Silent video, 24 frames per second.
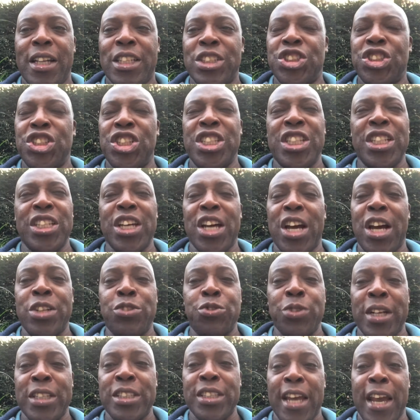She didn't
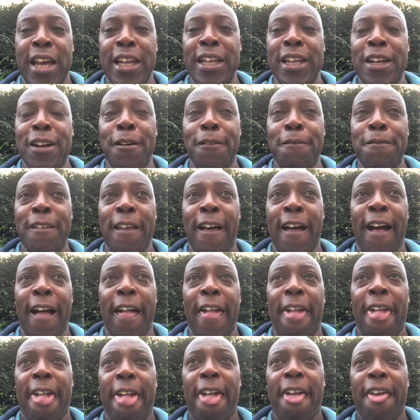address any of that.
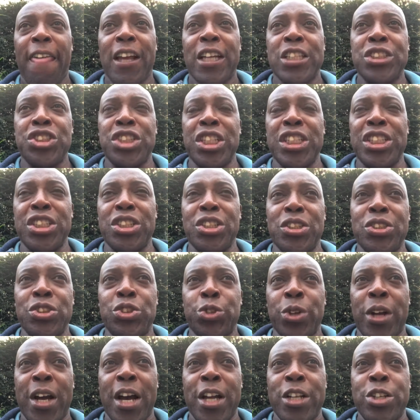She didn't
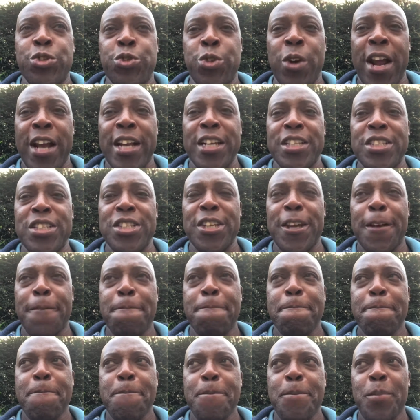address
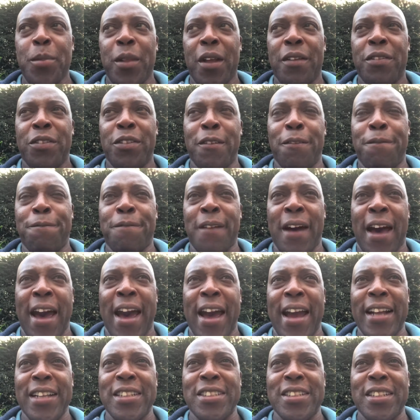the
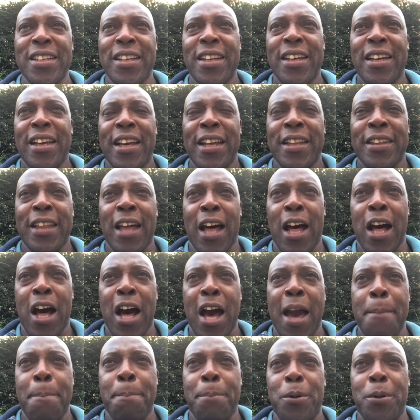fact that I